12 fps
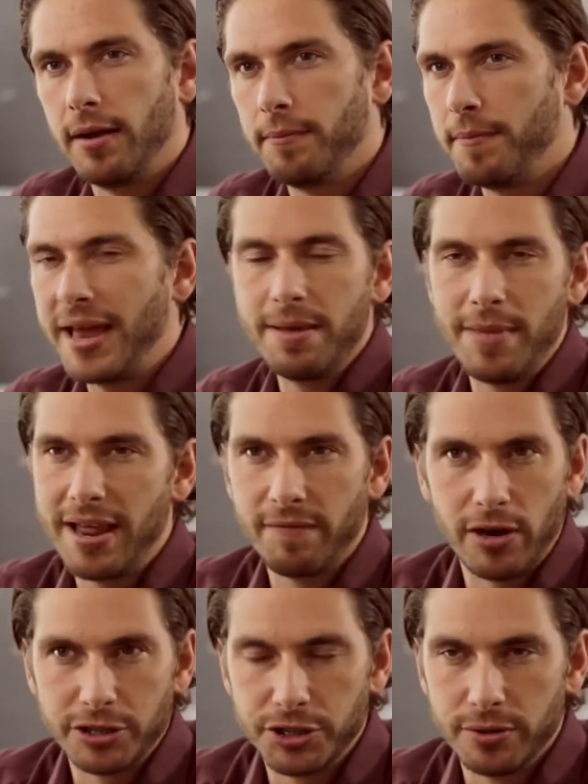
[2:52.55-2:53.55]
Many
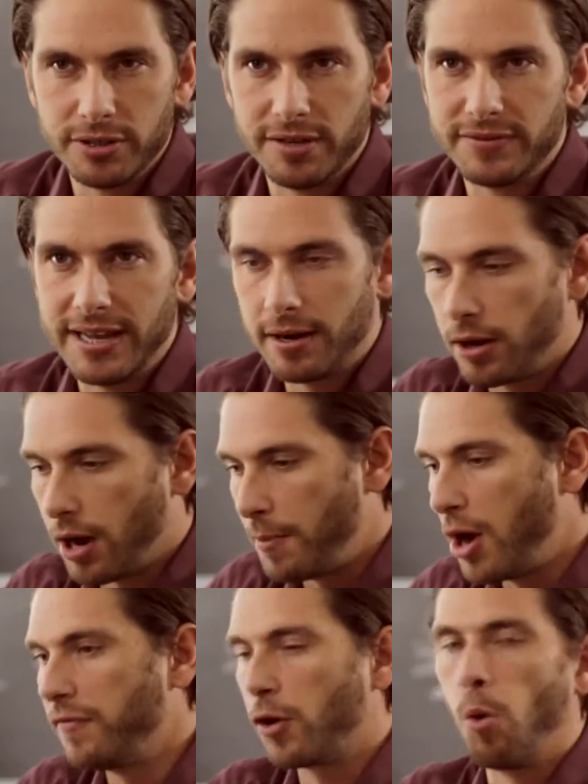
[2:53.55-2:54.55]
of our students have said, look, I'm
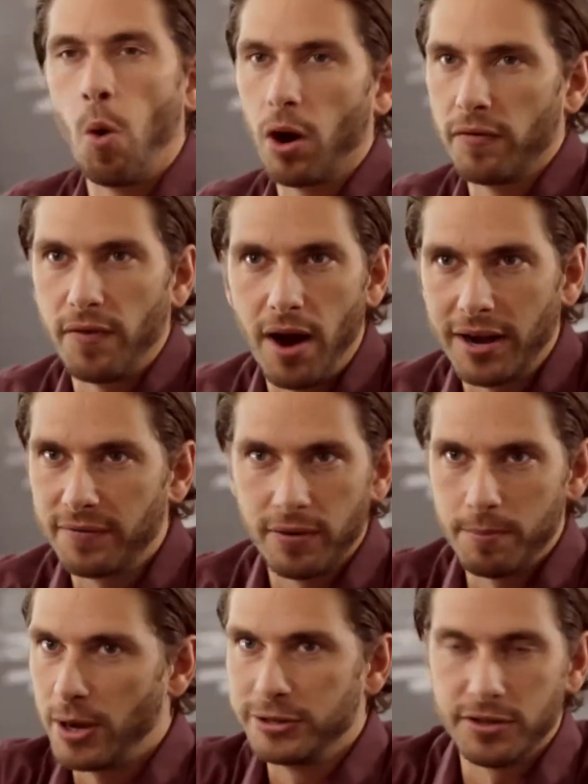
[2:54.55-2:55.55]
overqualified
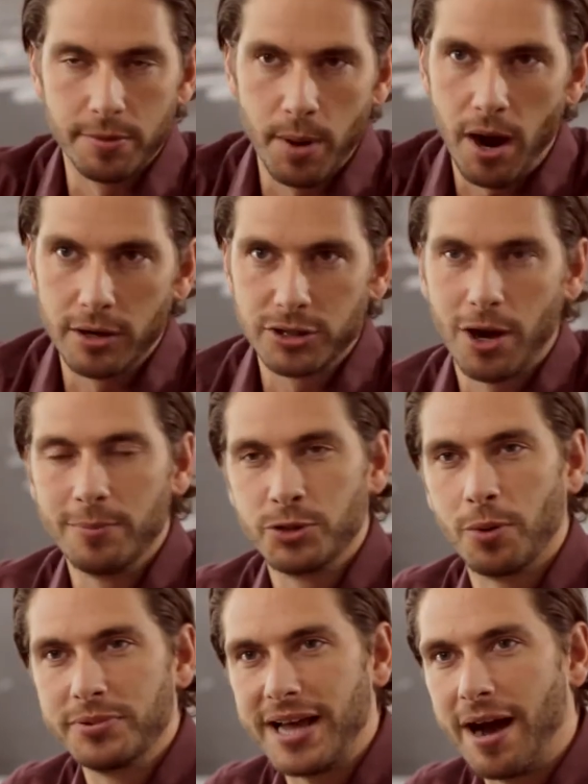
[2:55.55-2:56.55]
for most of the part-time
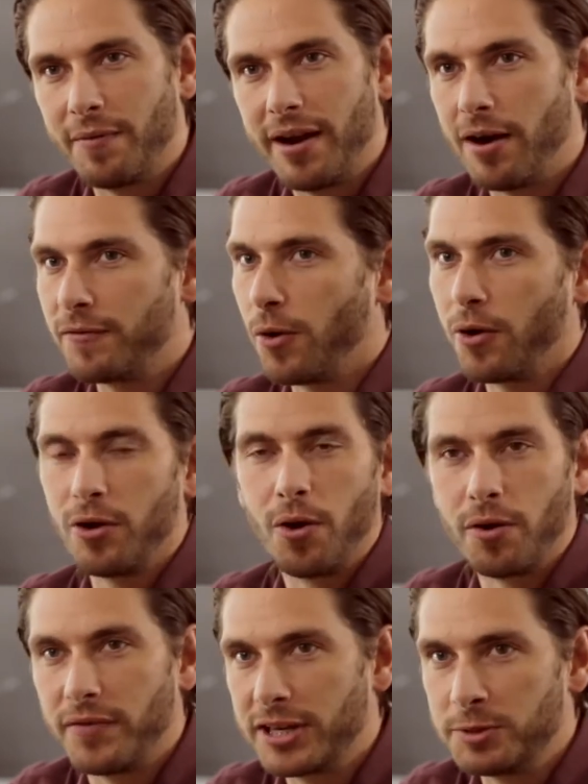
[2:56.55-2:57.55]
jobs out there. I've got a
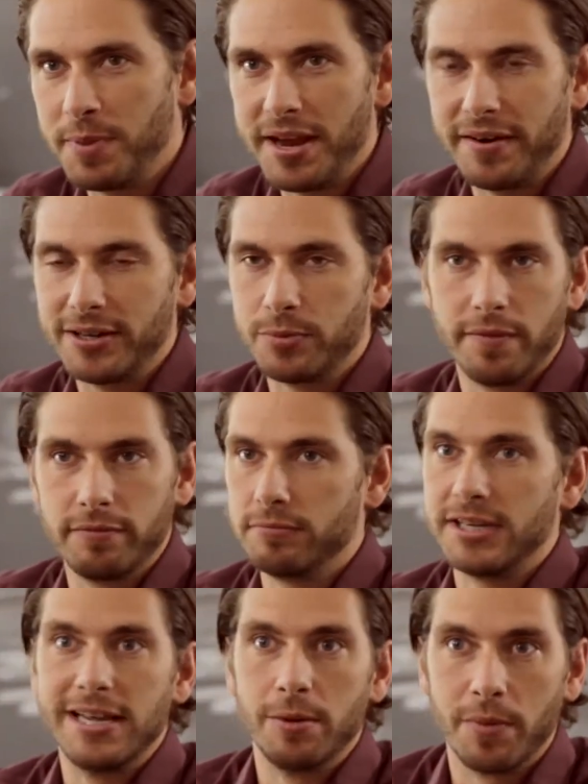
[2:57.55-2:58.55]
lot of experience
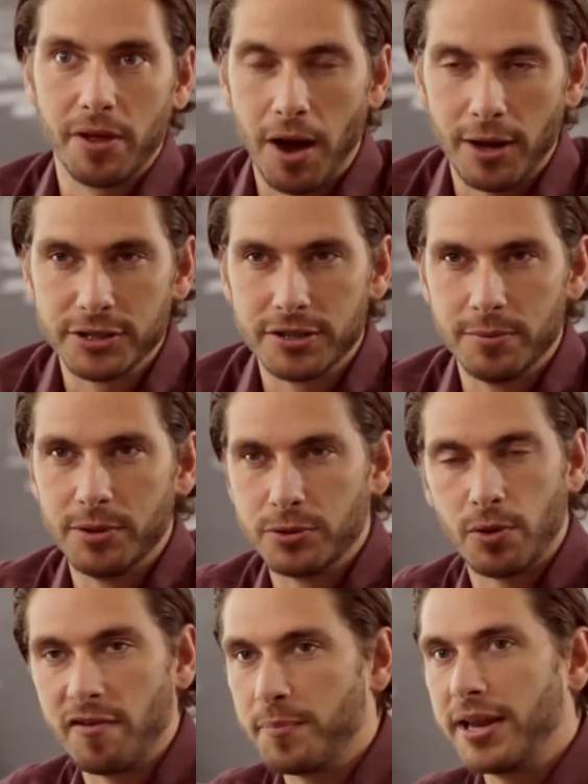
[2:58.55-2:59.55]
with dealing with
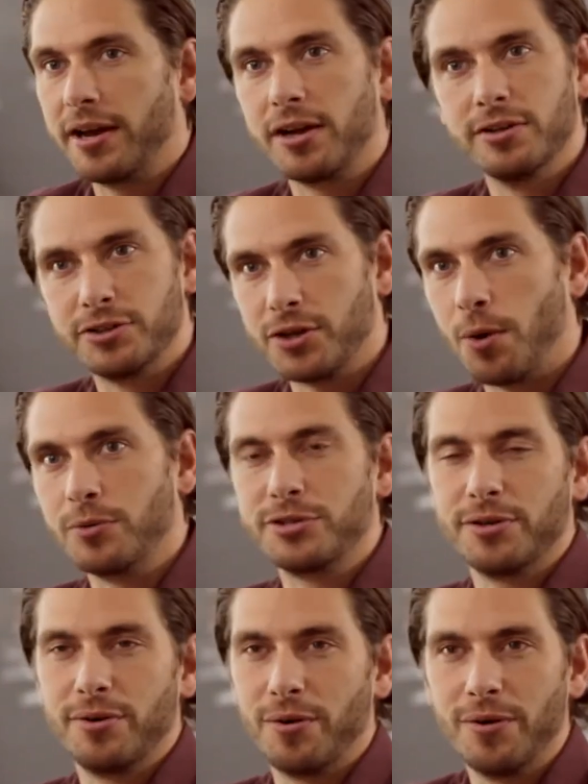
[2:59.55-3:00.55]
customers, or I've been a
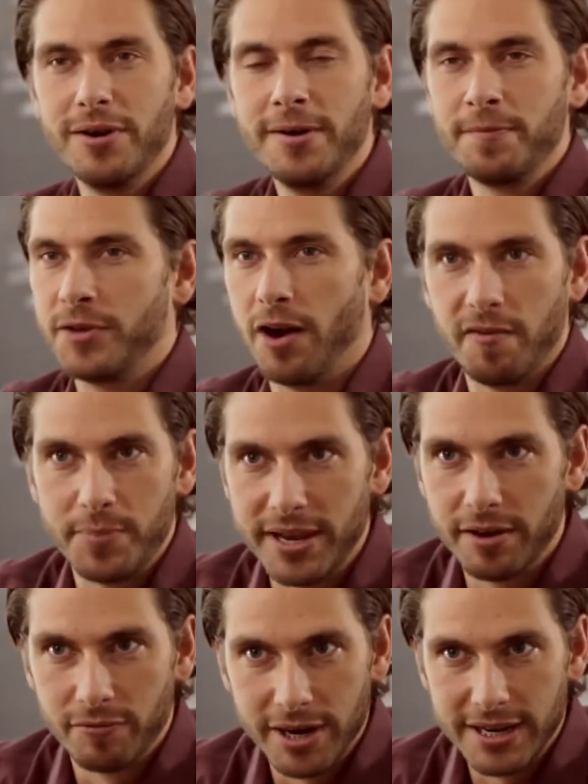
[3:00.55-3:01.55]
consultant, or I've been in